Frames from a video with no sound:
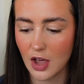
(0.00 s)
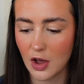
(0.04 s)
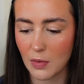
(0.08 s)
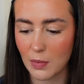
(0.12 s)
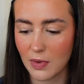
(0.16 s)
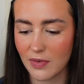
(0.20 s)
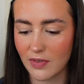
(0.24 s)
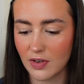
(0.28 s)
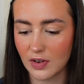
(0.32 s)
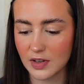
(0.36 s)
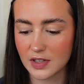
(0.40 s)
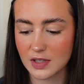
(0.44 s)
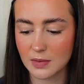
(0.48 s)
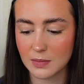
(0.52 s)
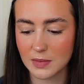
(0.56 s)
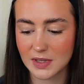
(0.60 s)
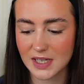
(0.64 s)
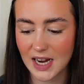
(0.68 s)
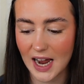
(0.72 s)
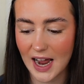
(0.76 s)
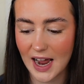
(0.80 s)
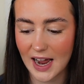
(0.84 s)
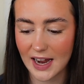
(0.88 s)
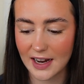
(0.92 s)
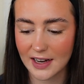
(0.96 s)
We've got some
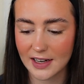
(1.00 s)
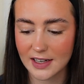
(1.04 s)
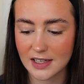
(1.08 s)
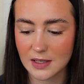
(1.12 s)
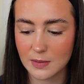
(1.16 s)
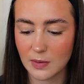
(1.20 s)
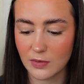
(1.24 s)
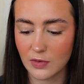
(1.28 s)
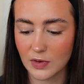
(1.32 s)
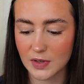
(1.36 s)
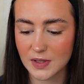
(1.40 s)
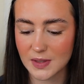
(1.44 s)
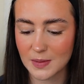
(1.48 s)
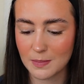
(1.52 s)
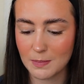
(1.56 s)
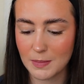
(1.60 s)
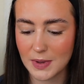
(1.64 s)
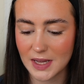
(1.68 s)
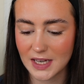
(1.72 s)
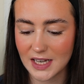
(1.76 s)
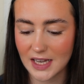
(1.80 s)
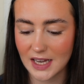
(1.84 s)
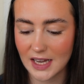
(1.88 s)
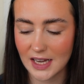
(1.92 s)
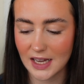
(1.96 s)
tanks, we've got some
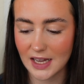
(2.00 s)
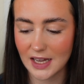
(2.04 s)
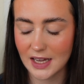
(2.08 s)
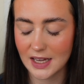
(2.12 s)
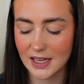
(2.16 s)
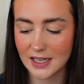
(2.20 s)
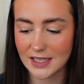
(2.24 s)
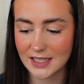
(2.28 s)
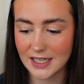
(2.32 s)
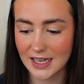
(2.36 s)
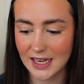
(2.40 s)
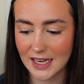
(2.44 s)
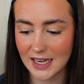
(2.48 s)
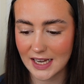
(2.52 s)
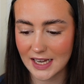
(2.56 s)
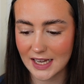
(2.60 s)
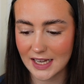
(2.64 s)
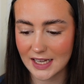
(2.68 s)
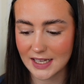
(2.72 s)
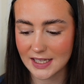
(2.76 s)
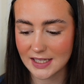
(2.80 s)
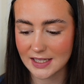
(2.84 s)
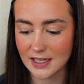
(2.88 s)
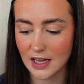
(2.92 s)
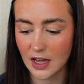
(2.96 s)
midi
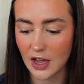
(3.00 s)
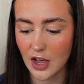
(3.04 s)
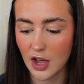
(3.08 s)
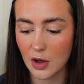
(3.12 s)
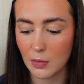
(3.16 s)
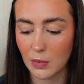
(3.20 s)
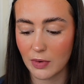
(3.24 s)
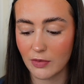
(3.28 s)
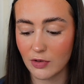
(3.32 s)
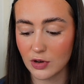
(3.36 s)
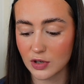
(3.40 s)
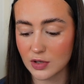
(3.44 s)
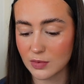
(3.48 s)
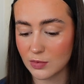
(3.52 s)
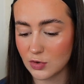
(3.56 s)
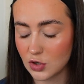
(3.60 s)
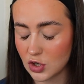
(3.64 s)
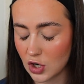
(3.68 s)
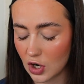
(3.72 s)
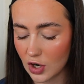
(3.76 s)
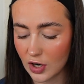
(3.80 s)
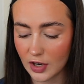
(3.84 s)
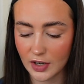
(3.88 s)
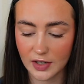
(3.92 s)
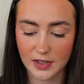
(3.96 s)
tees, we've got some
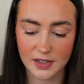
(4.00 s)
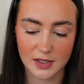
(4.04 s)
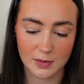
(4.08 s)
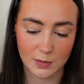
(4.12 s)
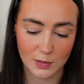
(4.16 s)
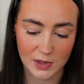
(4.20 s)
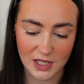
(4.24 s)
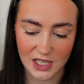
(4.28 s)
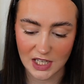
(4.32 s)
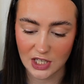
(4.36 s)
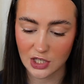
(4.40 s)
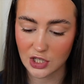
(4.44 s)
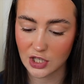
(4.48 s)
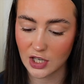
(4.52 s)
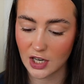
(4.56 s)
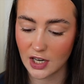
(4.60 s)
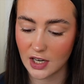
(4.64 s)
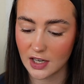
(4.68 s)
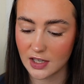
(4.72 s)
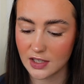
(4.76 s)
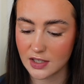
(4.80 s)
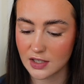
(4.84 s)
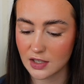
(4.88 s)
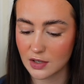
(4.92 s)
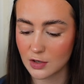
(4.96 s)
joggers, some
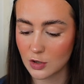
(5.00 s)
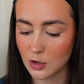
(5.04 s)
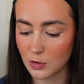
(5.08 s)
t-shirts,